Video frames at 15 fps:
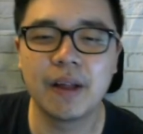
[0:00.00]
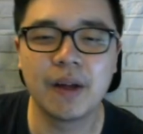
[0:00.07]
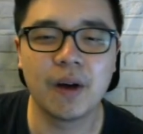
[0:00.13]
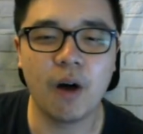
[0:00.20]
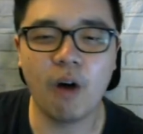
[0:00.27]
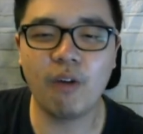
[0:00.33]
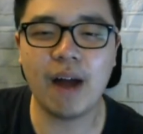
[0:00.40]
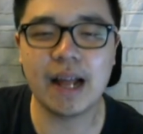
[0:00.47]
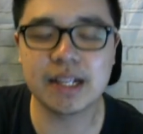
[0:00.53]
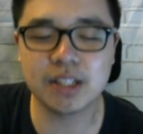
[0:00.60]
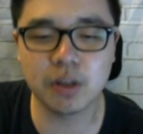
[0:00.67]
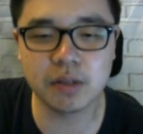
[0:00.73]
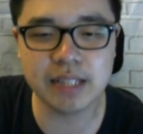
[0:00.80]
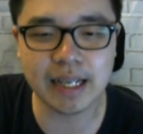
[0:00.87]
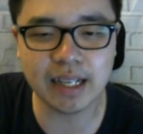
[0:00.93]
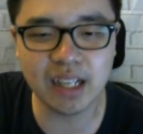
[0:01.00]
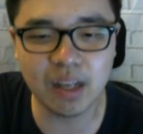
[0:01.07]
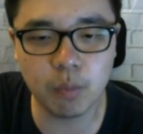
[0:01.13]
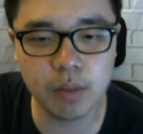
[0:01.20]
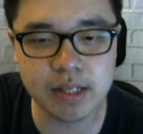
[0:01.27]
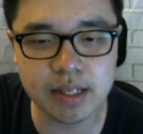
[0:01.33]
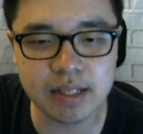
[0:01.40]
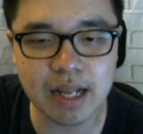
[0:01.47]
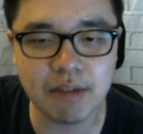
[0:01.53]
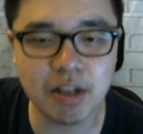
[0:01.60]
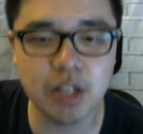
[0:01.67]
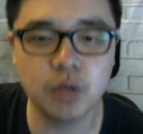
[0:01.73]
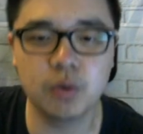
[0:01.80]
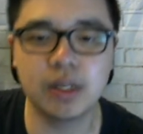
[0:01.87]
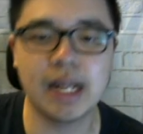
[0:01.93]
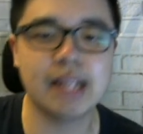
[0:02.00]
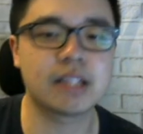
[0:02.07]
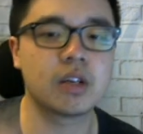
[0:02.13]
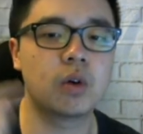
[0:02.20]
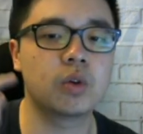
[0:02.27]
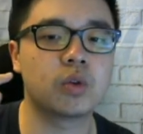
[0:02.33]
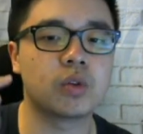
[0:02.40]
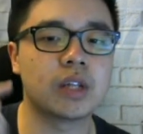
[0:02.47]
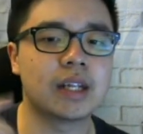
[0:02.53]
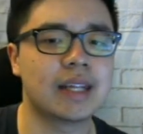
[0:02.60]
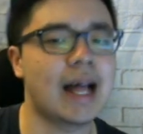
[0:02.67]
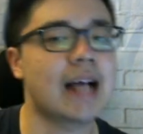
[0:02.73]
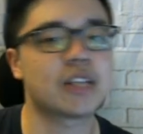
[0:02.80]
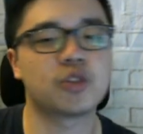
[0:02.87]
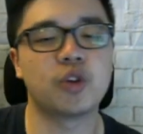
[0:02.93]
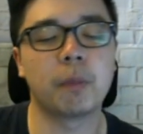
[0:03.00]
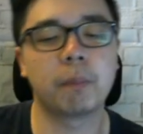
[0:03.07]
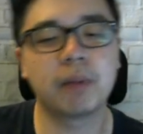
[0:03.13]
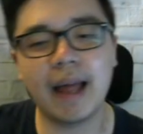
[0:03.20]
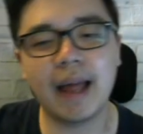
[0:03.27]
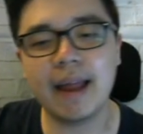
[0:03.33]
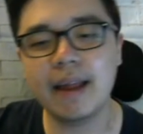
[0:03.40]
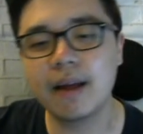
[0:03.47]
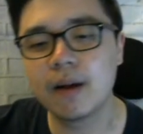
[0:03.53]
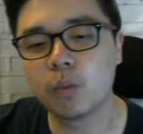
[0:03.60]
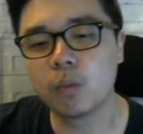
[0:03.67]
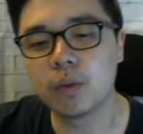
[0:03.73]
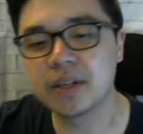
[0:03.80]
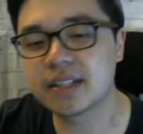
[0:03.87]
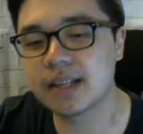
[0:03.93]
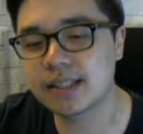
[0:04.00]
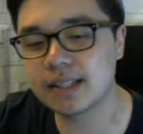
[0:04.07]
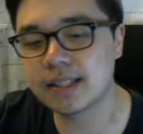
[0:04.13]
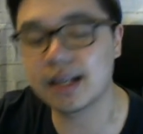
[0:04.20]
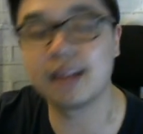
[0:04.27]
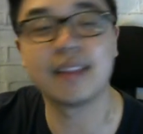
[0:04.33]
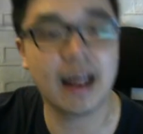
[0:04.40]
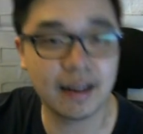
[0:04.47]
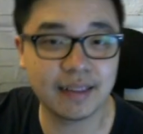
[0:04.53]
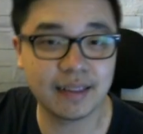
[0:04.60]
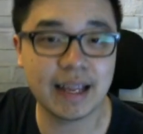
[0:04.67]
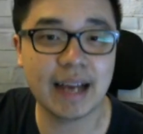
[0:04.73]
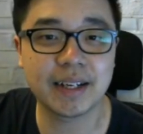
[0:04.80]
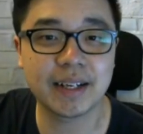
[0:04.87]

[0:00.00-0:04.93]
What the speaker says: Alright, so second game versus Lava Loon. Let's go to the last replay versus another deck.